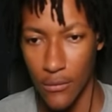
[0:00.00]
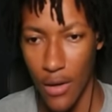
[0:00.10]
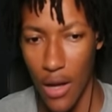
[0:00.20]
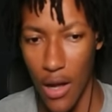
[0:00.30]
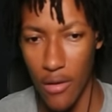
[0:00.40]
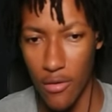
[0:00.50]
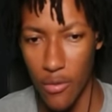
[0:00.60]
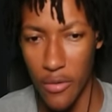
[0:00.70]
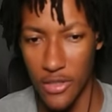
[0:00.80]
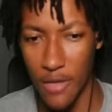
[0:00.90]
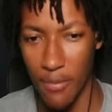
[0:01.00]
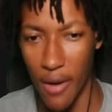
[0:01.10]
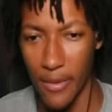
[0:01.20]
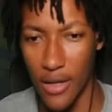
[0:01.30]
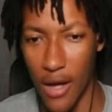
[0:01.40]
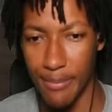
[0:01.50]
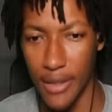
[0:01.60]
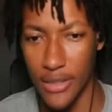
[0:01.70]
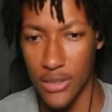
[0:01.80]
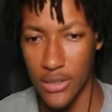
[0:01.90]
I don't know what this apartment
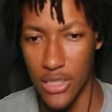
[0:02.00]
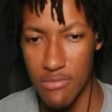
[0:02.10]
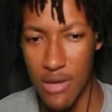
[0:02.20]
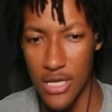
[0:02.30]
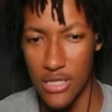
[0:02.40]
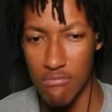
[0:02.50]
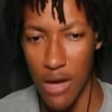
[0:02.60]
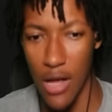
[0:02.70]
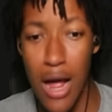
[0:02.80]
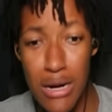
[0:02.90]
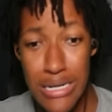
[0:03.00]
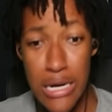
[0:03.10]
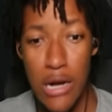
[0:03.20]
complex is. This bitch is but ah!